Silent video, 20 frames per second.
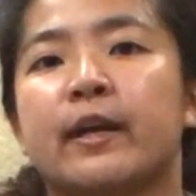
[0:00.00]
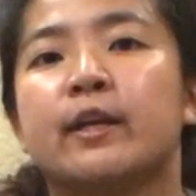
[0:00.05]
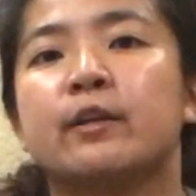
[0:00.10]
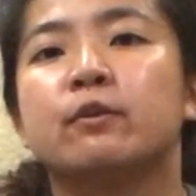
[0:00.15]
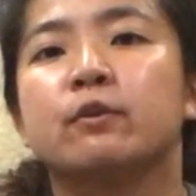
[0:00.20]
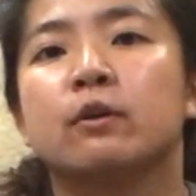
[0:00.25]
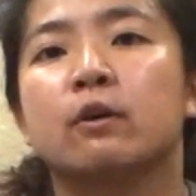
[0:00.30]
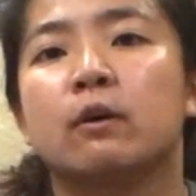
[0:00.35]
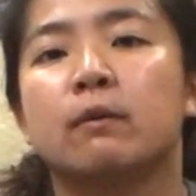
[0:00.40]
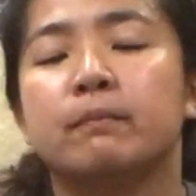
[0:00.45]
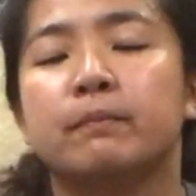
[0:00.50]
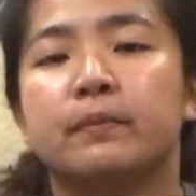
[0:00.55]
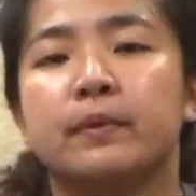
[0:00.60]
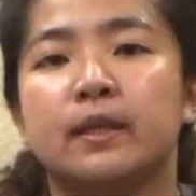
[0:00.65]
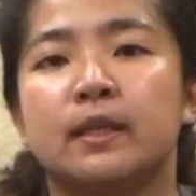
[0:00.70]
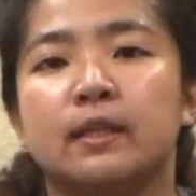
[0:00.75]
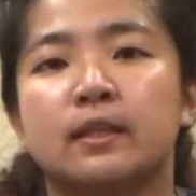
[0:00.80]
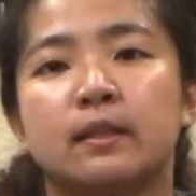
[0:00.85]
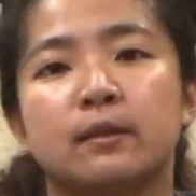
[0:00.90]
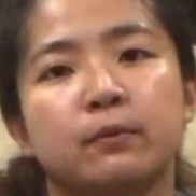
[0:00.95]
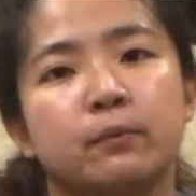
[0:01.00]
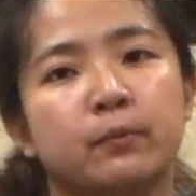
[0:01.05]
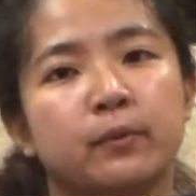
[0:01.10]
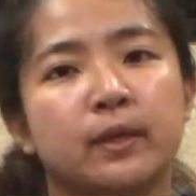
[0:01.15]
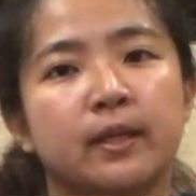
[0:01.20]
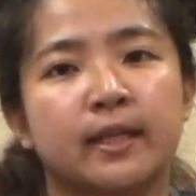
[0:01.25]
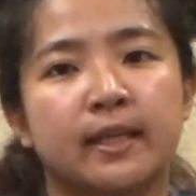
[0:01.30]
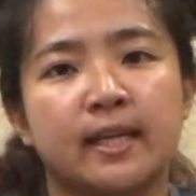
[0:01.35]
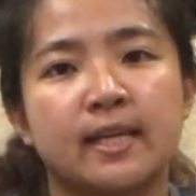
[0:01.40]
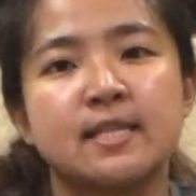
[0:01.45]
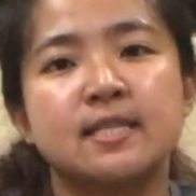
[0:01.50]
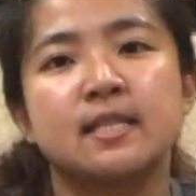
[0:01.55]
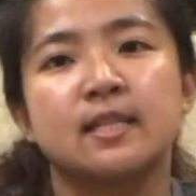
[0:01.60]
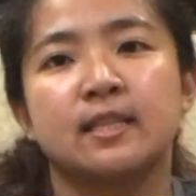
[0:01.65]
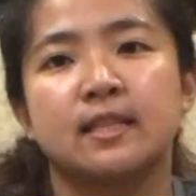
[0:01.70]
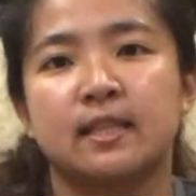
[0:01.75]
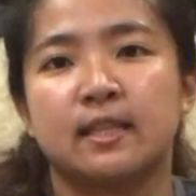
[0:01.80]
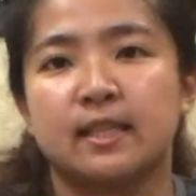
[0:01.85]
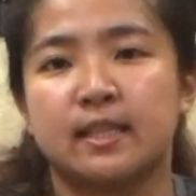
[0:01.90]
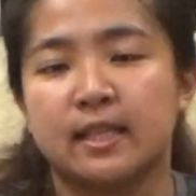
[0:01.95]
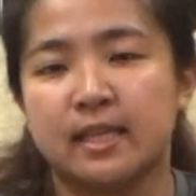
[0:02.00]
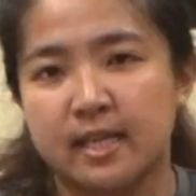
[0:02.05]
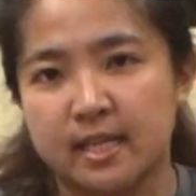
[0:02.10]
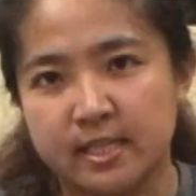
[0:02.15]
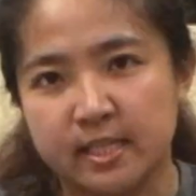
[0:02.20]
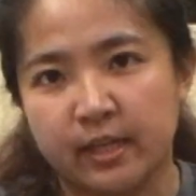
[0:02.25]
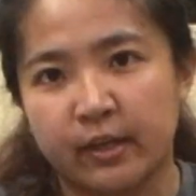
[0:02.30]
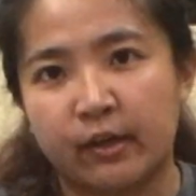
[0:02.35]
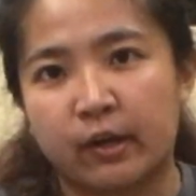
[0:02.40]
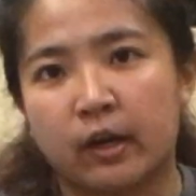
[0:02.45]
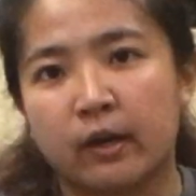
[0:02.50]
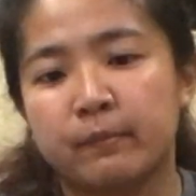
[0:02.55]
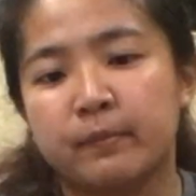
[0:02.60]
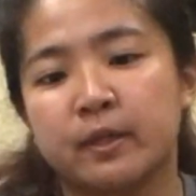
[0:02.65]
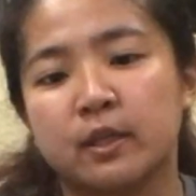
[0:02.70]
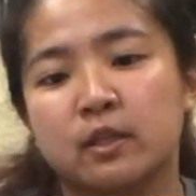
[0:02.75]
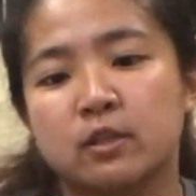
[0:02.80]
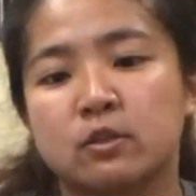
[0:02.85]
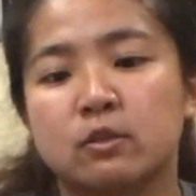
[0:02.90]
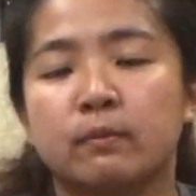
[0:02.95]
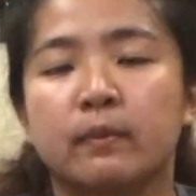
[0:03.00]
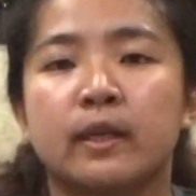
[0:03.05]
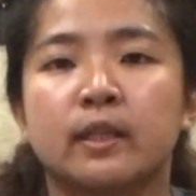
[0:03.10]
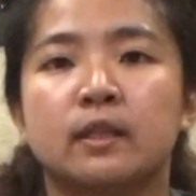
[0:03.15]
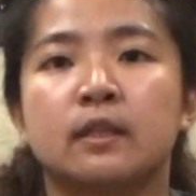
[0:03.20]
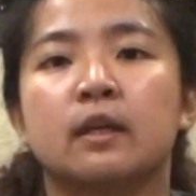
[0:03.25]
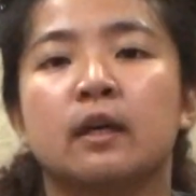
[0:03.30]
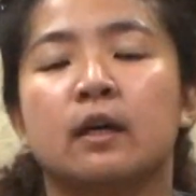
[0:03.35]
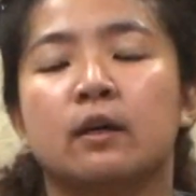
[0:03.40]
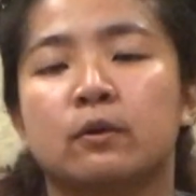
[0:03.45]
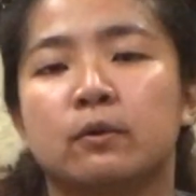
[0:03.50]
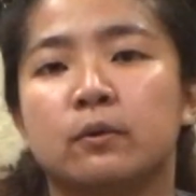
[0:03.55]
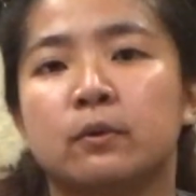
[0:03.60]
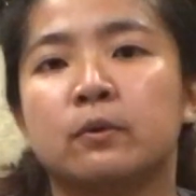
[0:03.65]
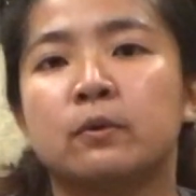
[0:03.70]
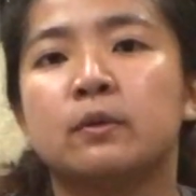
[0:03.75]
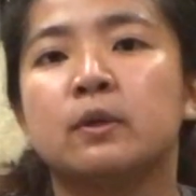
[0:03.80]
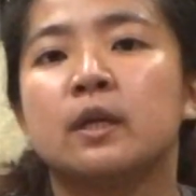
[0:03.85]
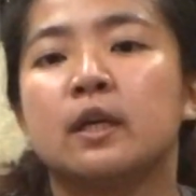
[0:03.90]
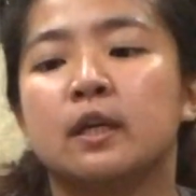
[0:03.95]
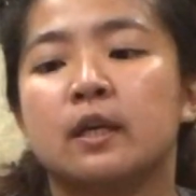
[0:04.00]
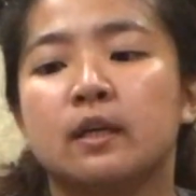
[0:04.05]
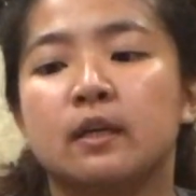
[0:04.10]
fair to compete it against a DSLR, because no matter how old